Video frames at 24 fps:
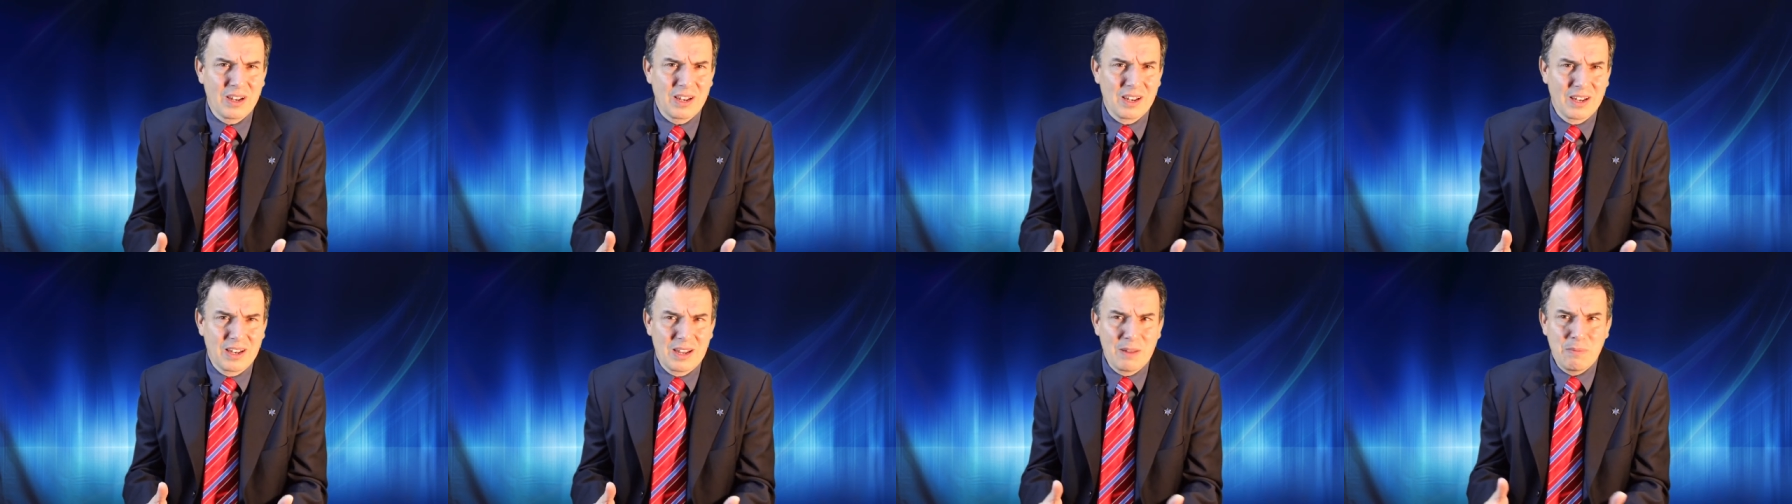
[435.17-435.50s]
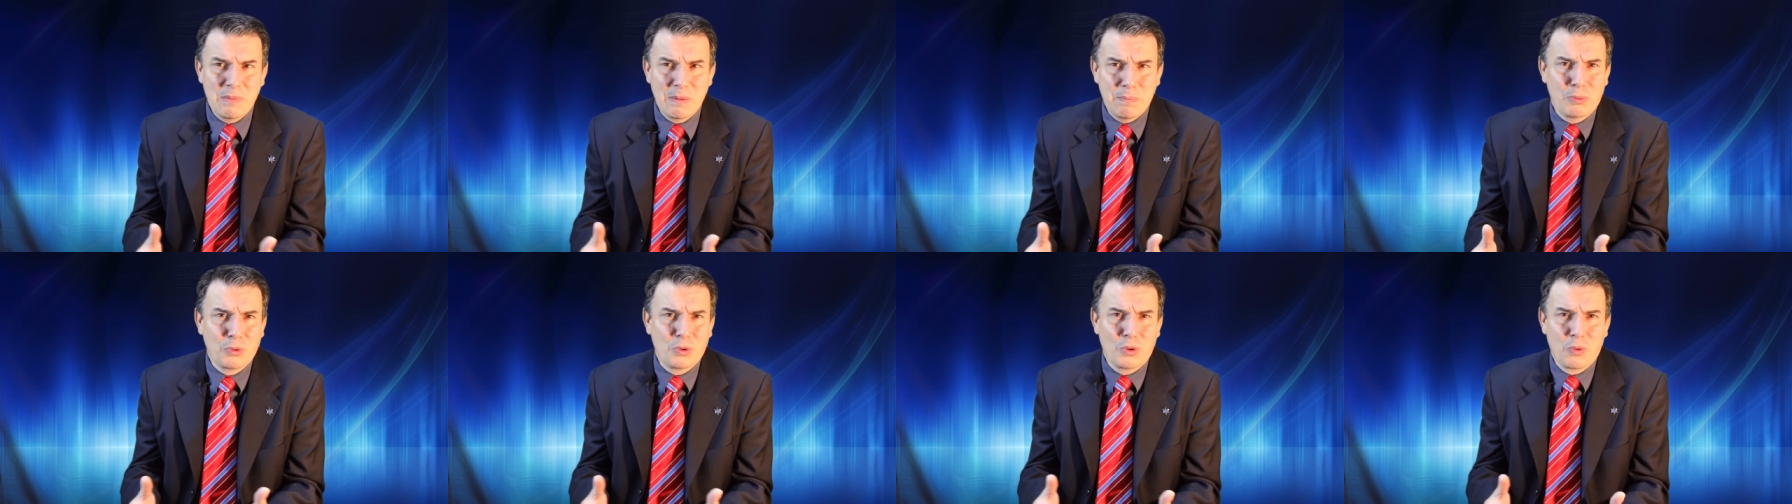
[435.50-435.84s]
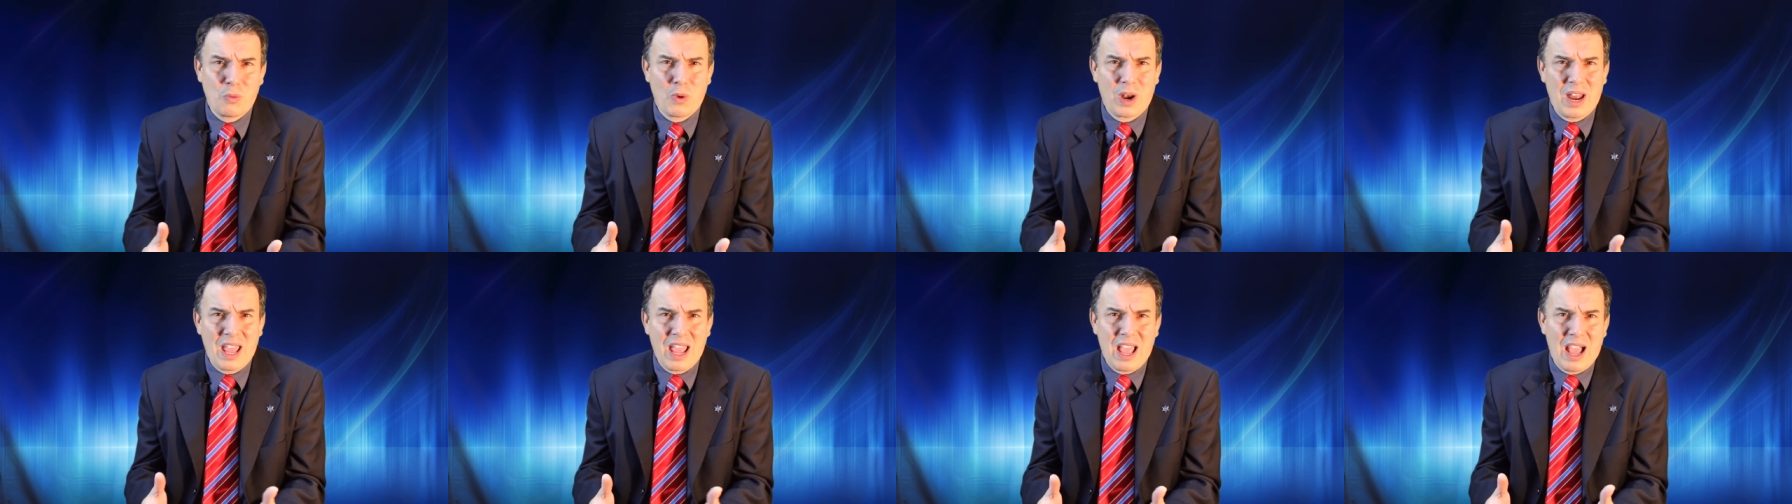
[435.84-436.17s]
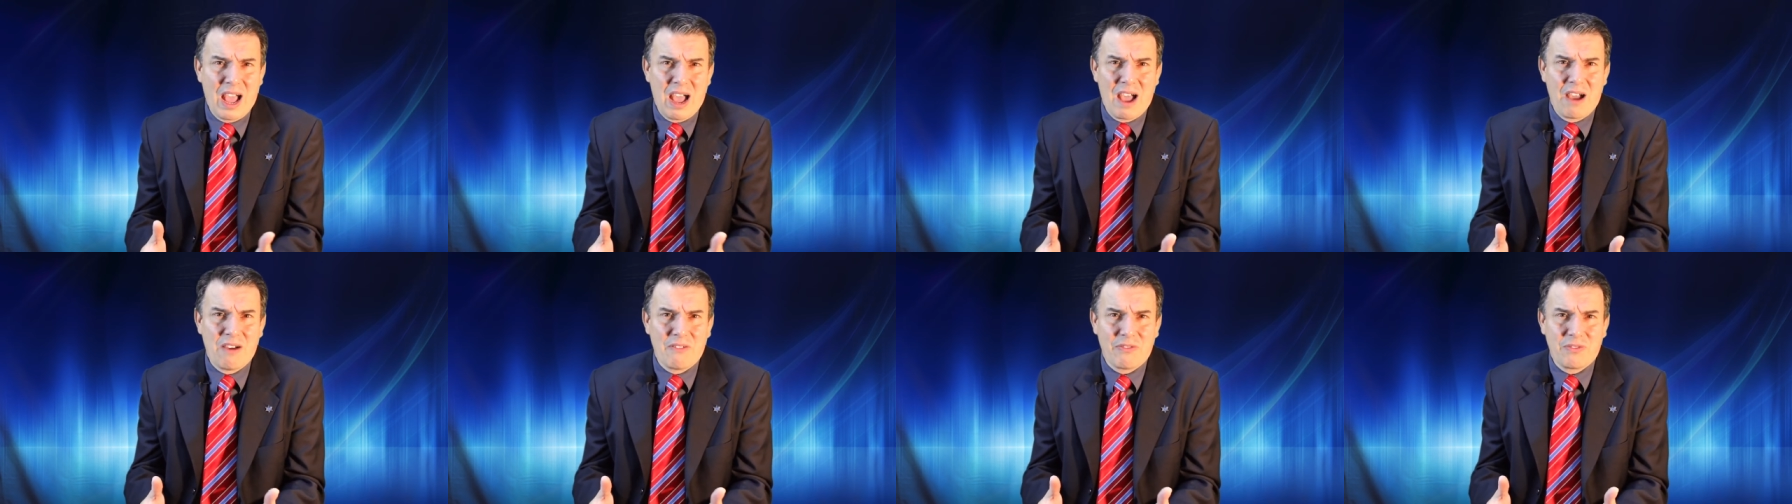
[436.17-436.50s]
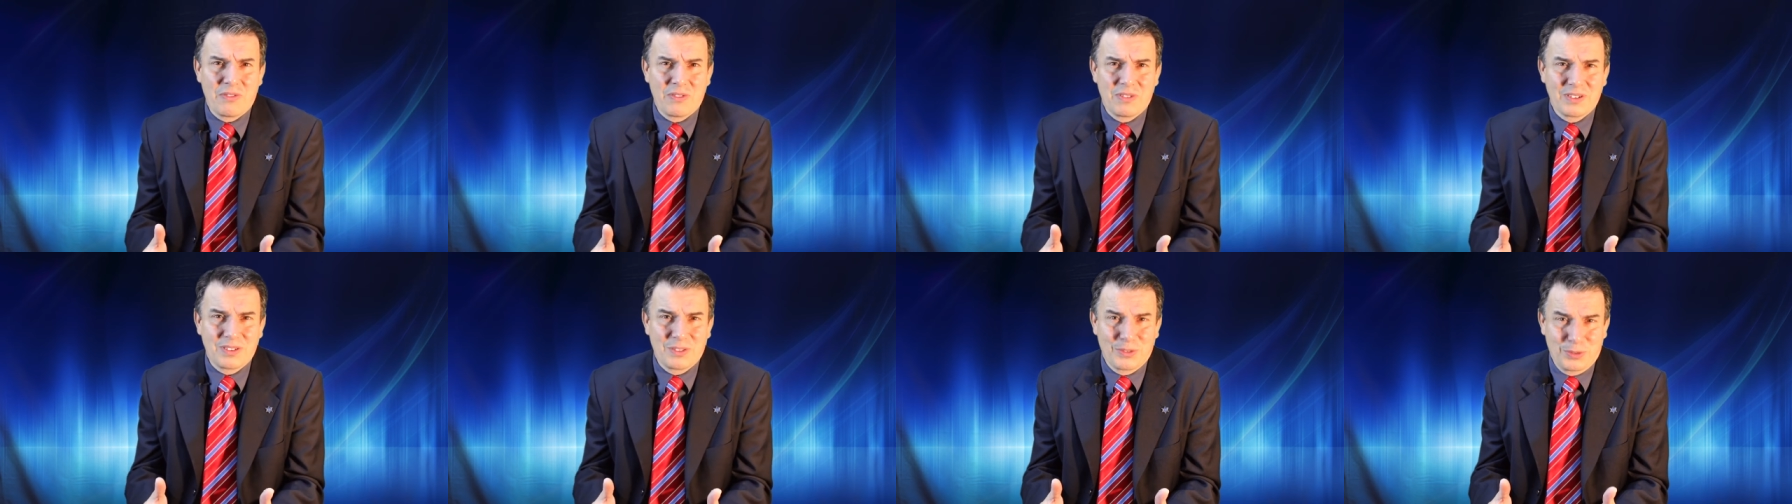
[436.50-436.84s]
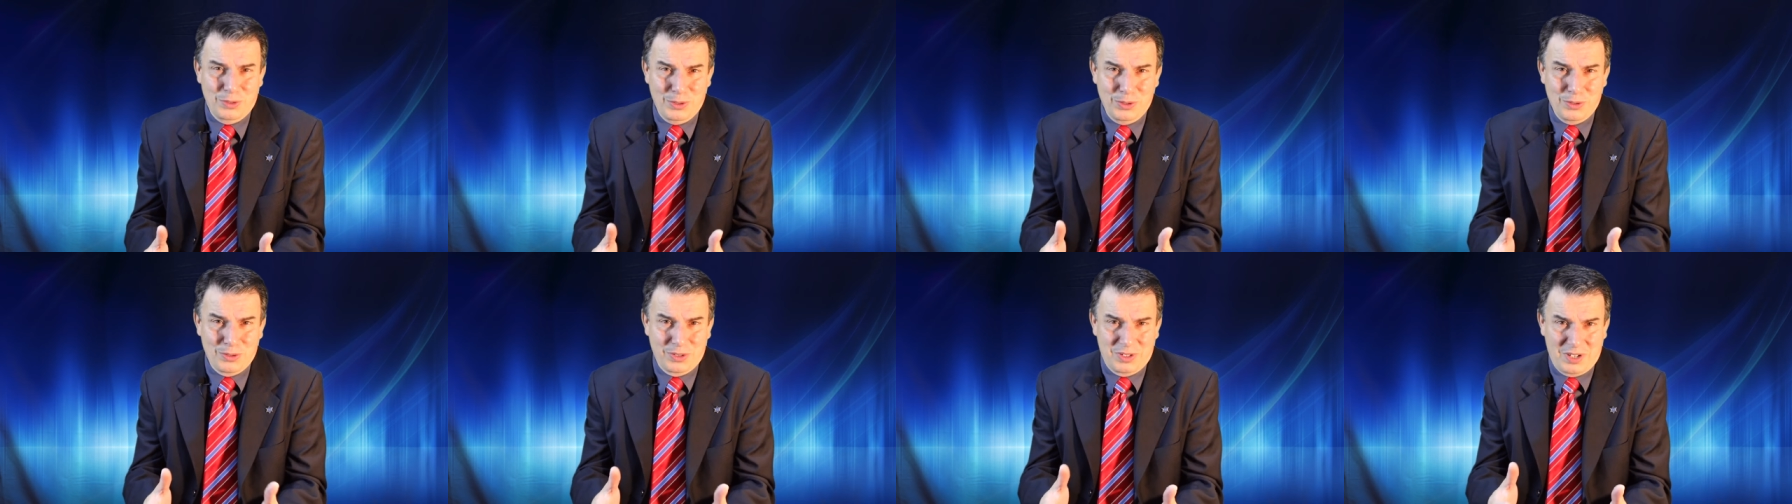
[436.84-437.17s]
Let me put what I have
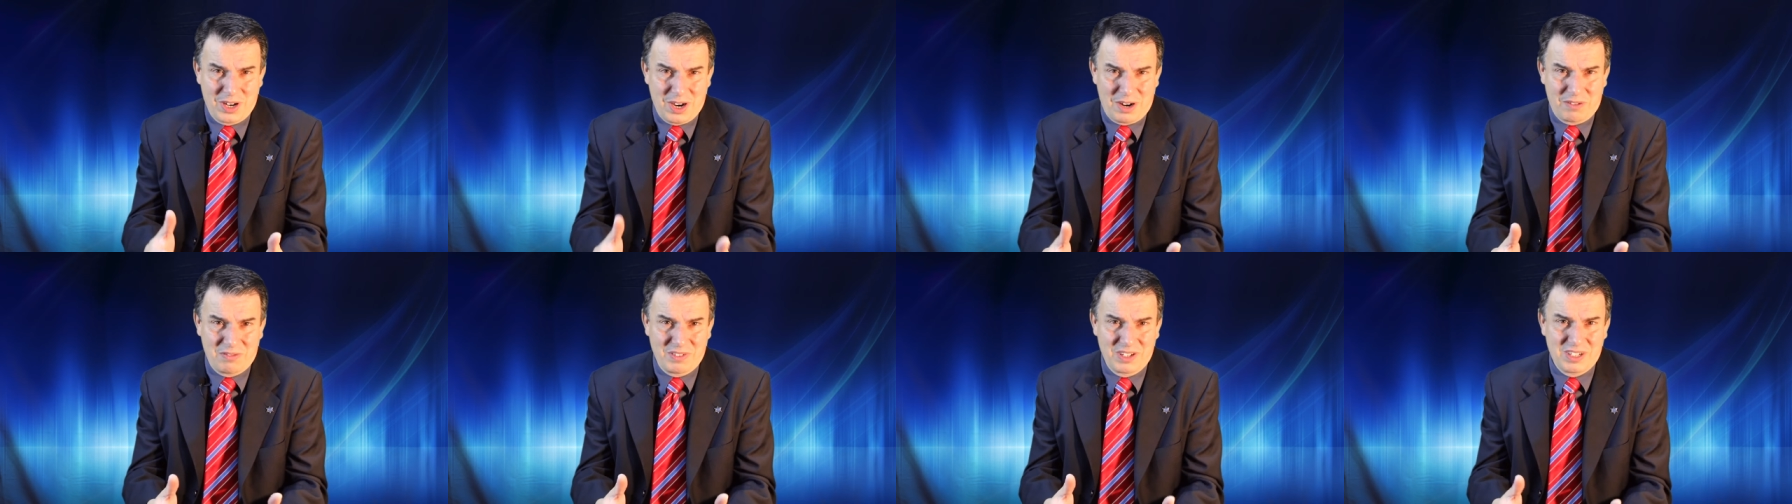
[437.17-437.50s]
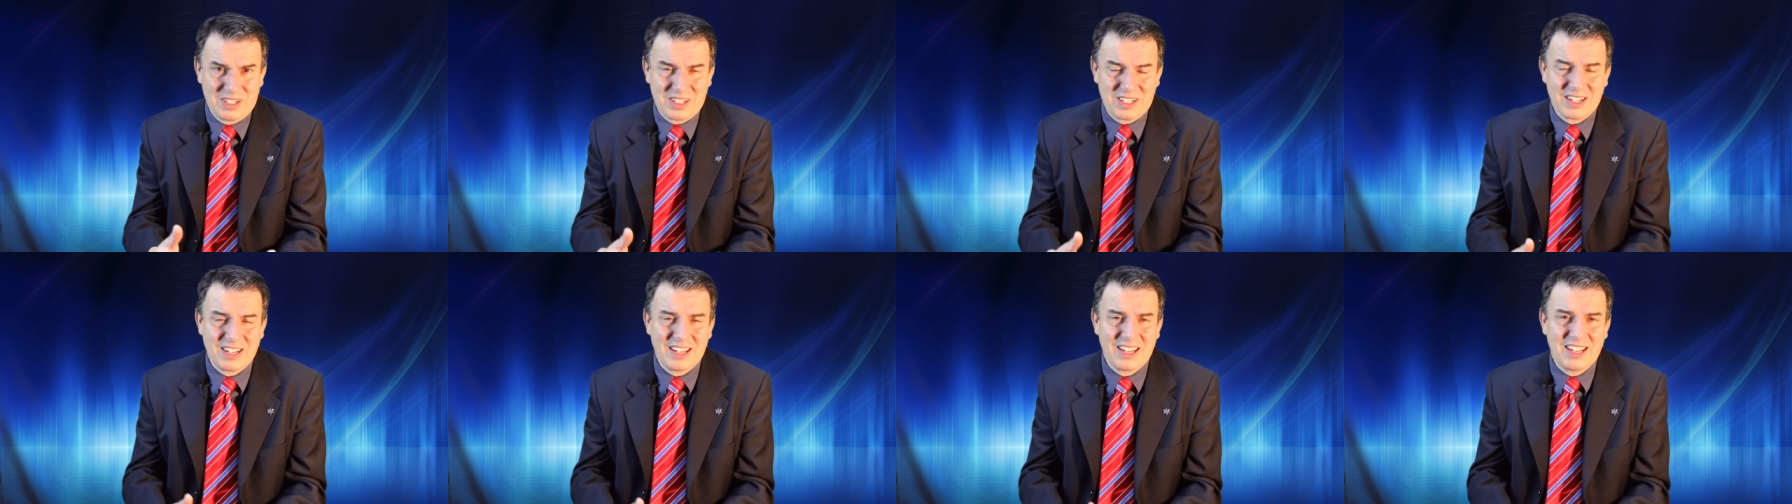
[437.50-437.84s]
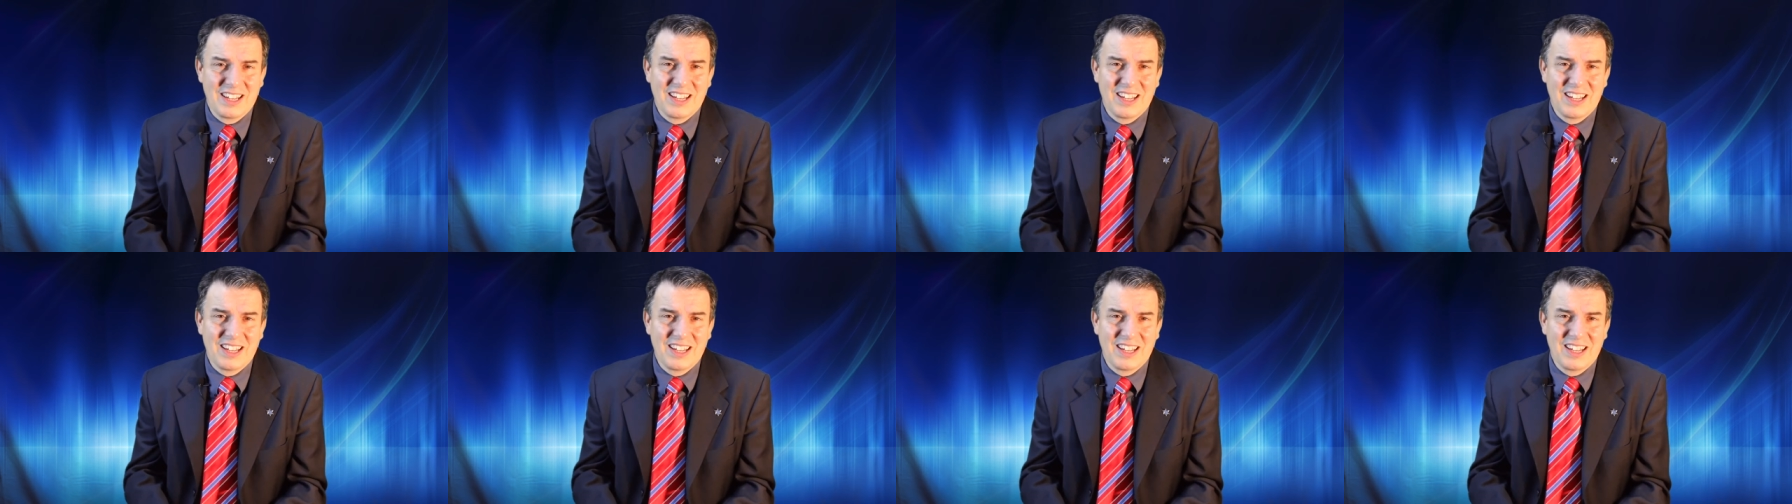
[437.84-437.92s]
to your service.